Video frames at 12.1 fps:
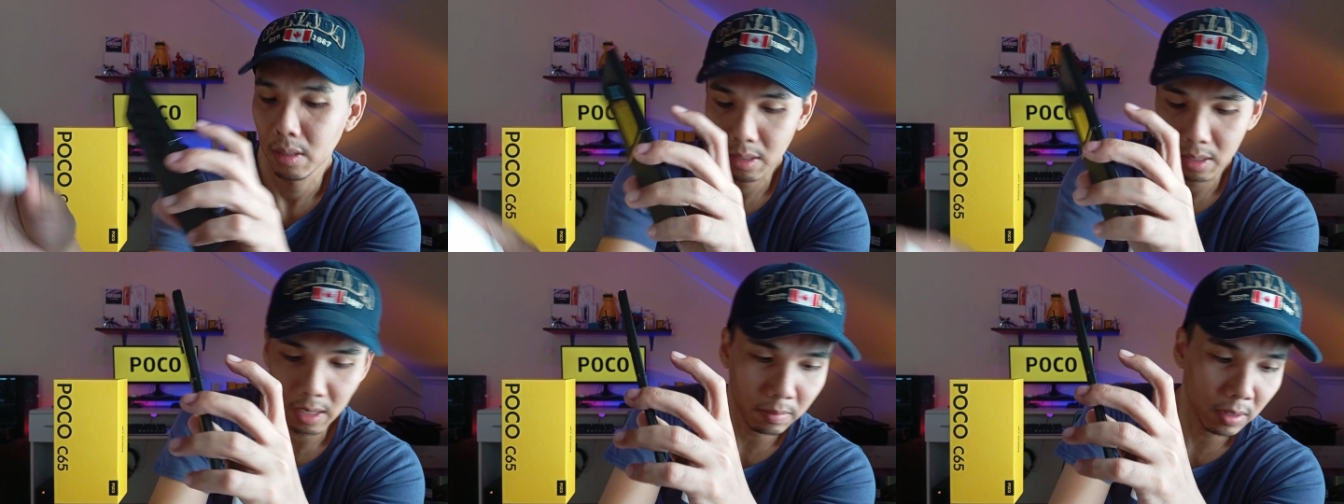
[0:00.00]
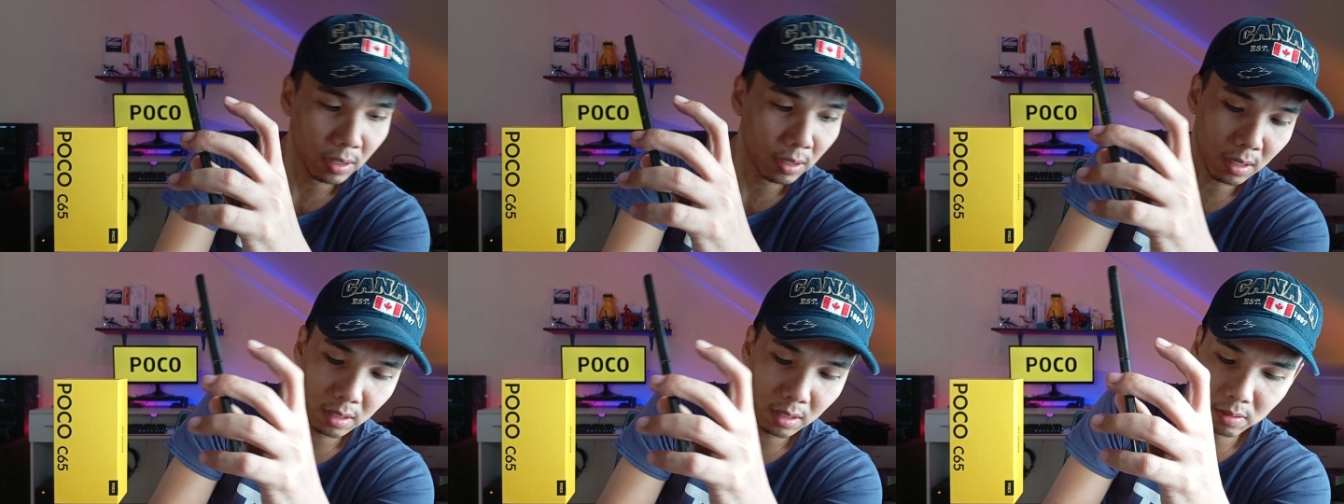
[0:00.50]
camera,
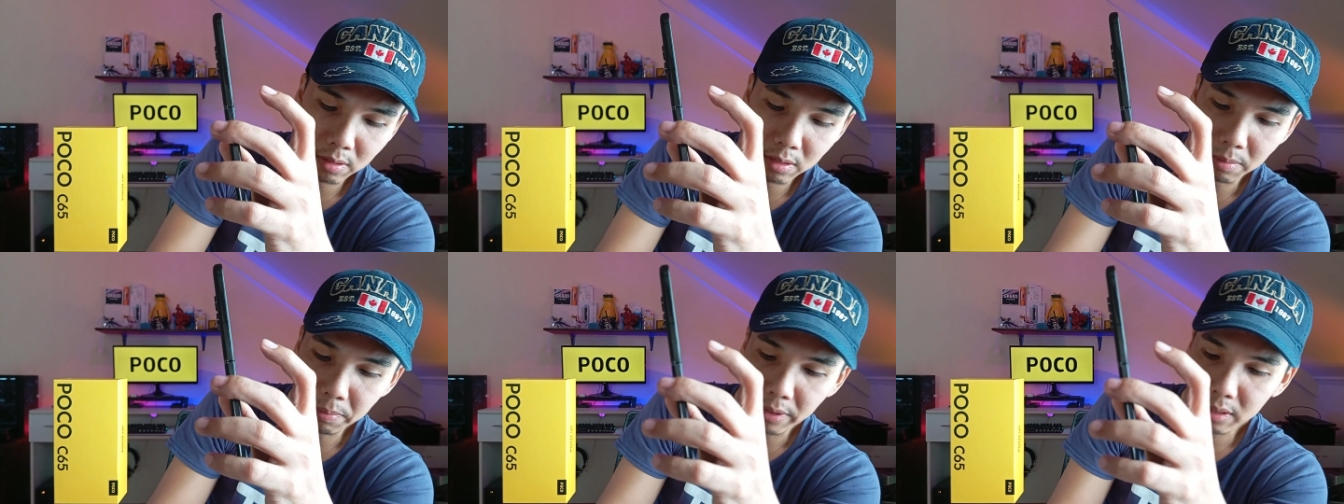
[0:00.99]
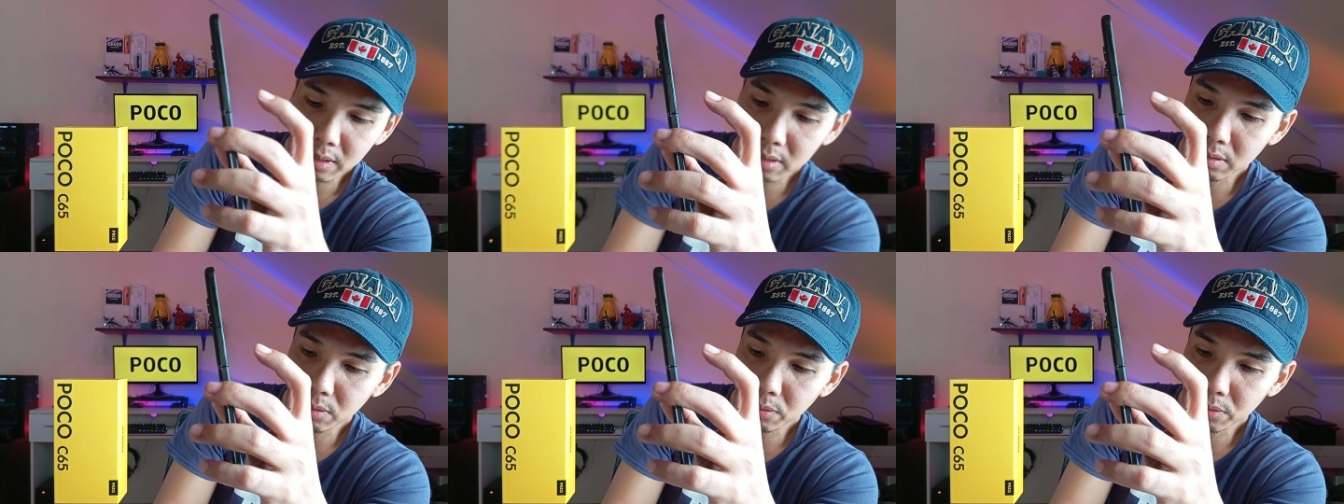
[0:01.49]
or the print is
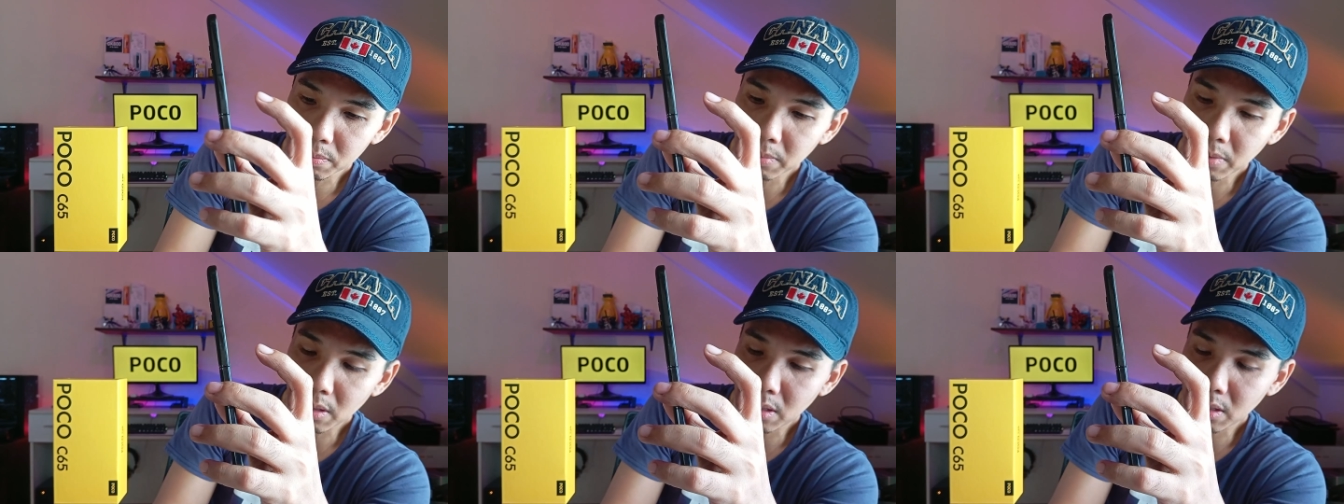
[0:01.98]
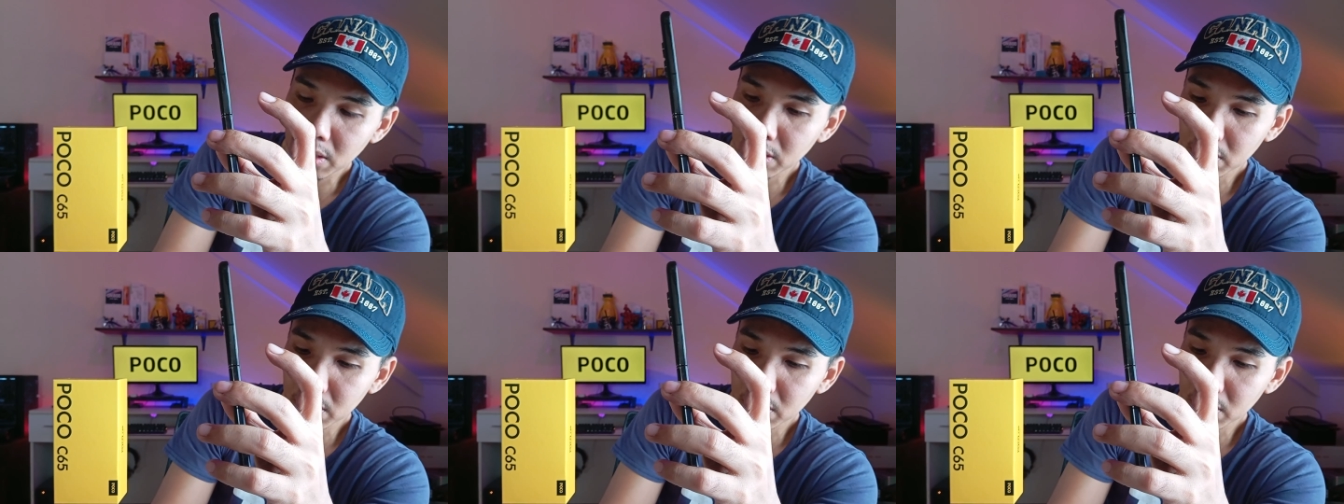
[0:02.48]
too small.